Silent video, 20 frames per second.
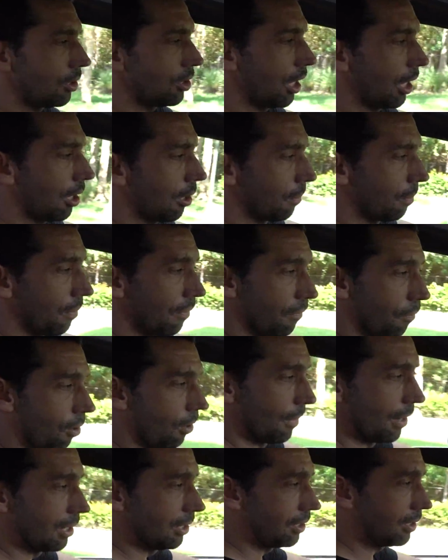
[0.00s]
Checker
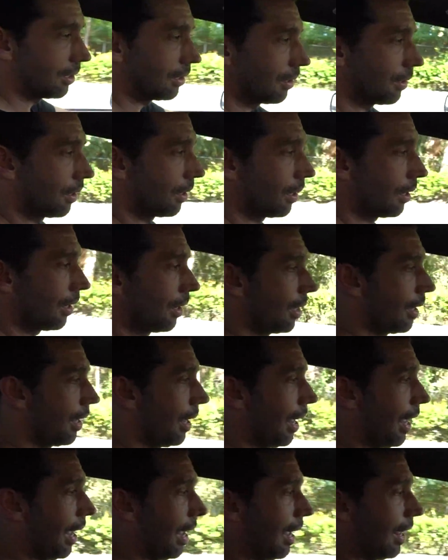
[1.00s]

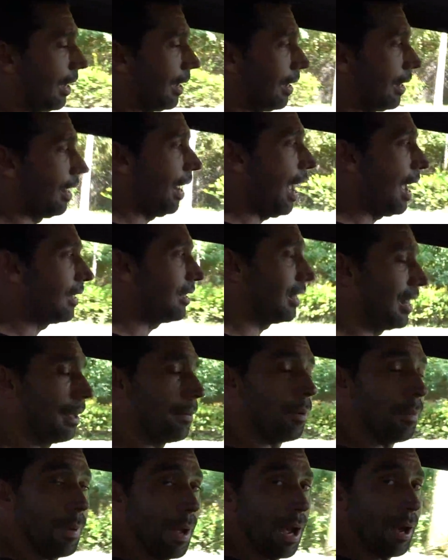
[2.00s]
and ask
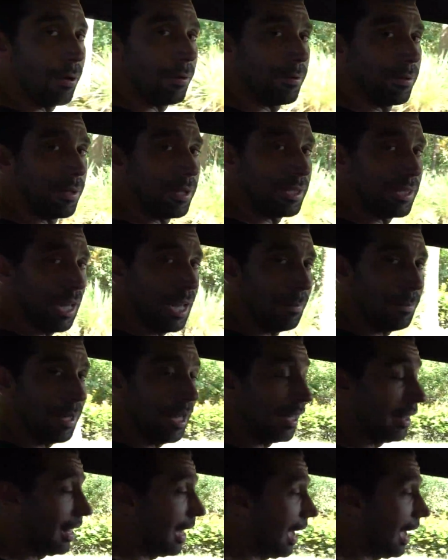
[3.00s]
them about the same kit